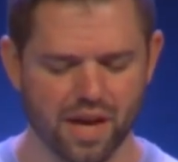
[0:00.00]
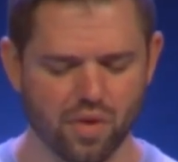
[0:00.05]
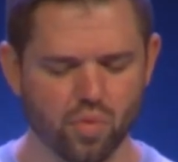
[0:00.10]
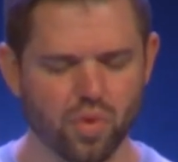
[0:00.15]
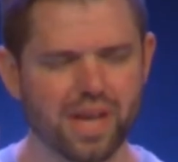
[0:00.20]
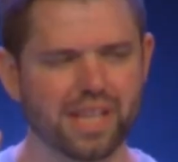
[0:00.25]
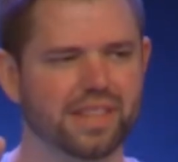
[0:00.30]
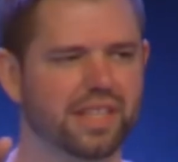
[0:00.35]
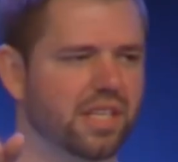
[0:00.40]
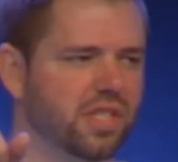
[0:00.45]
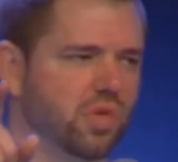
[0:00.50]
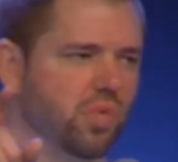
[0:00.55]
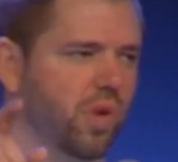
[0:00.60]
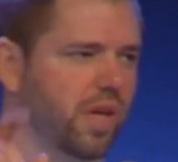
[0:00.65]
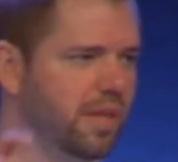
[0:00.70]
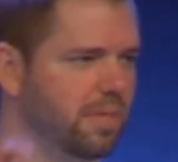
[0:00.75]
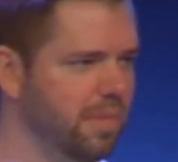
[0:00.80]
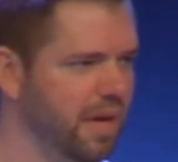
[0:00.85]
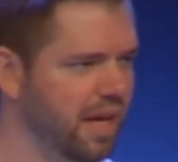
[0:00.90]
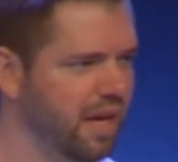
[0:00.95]
And read this
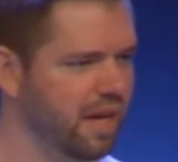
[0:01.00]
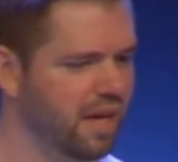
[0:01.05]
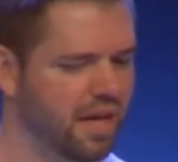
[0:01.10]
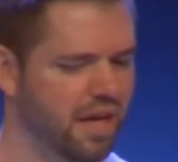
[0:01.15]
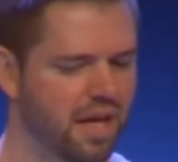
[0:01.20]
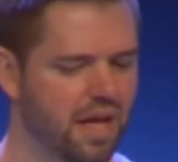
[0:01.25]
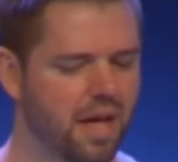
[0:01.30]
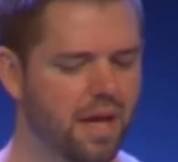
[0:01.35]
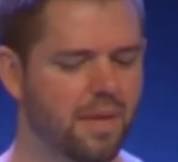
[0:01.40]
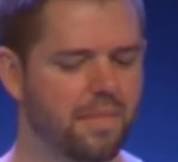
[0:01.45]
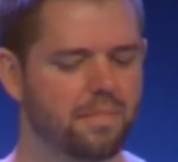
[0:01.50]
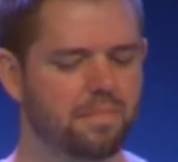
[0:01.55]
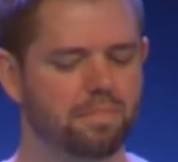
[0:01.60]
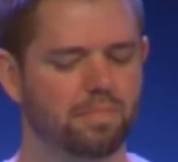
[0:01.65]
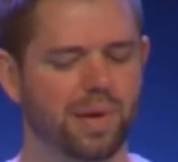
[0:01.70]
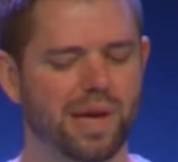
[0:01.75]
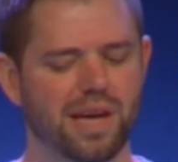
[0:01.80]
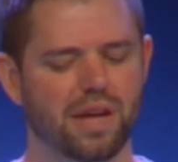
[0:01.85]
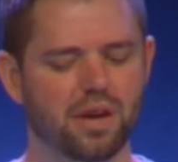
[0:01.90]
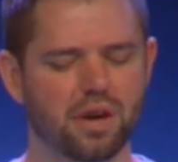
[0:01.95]
with me.
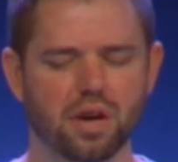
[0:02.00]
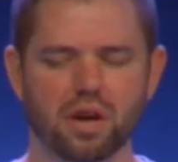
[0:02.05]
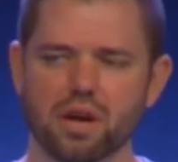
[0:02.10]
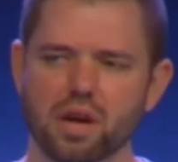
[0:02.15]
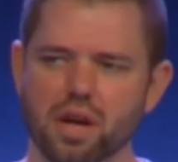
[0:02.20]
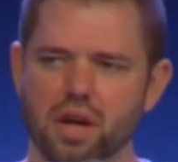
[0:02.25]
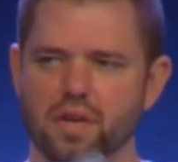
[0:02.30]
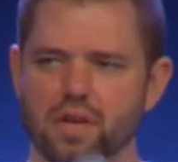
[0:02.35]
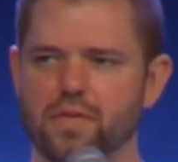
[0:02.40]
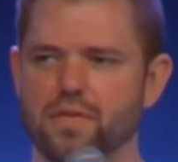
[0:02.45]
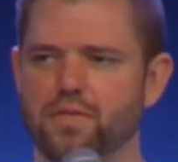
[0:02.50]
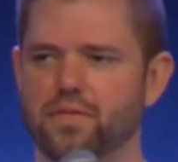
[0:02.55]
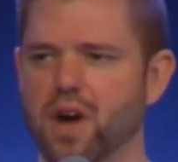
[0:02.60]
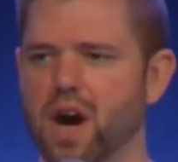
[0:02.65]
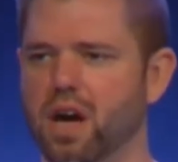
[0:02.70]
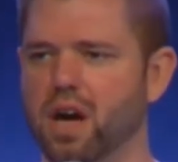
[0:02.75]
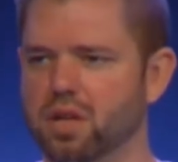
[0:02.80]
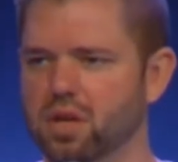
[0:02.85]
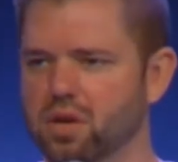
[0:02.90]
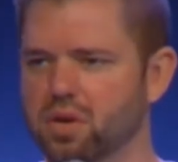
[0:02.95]
Peter
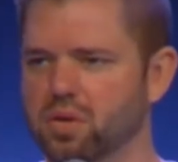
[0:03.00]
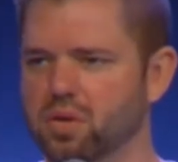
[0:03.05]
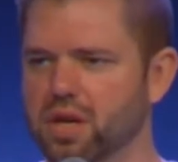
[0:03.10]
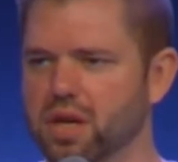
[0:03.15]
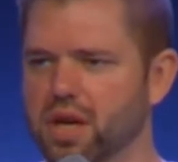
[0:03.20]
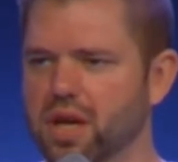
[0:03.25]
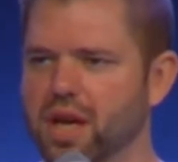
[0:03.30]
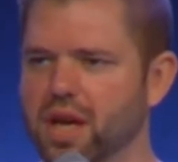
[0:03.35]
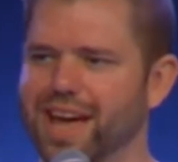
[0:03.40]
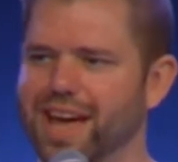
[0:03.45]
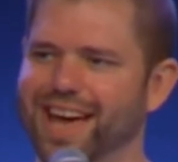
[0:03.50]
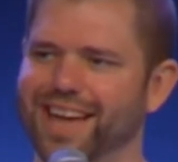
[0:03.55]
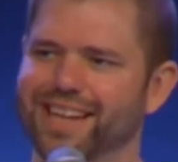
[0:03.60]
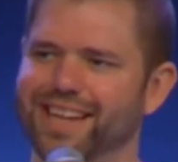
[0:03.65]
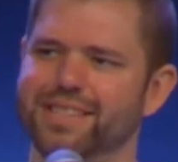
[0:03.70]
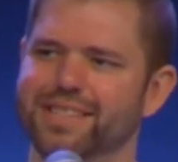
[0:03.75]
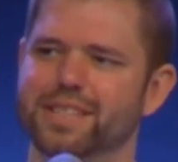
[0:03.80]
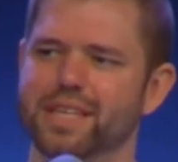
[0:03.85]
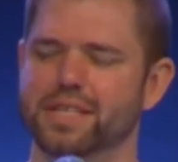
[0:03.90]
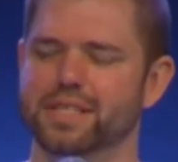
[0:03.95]
followed
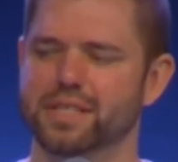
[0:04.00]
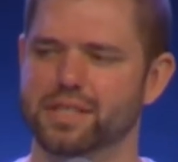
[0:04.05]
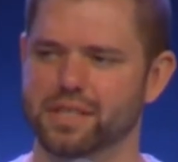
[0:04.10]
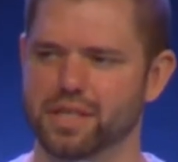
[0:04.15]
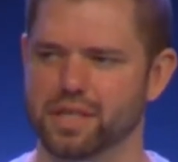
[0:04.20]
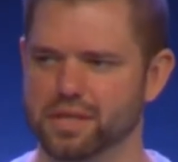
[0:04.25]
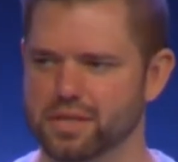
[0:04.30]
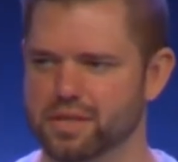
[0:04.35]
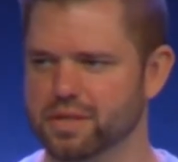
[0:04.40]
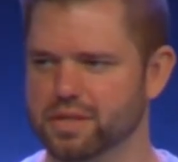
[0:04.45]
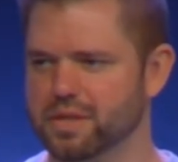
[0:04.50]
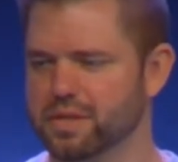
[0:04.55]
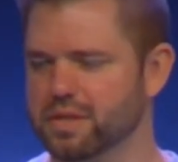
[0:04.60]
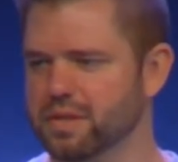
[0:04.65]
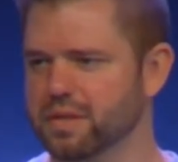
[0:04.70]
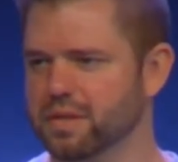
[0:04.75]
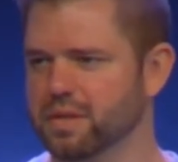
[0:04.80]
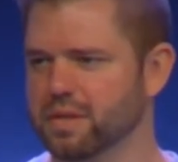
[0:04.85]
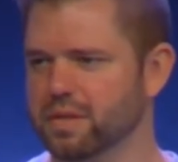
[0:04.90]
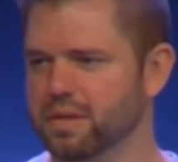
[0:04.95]
at a
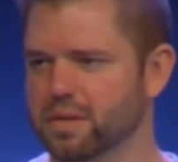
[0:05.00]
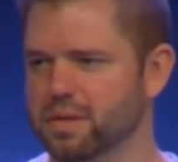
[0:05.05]
distance.